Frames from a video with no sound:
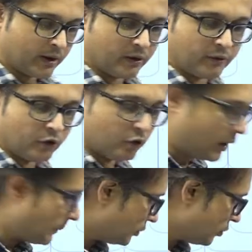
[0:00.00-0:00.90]
if we look up
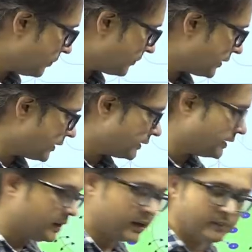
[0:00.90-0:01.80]
to the
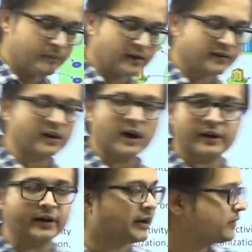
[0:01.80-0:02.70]
basic
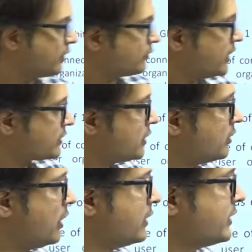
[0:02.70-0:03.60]
architecture of National Knowledge
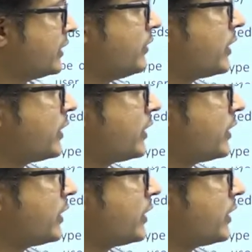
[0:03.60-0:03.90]
Network,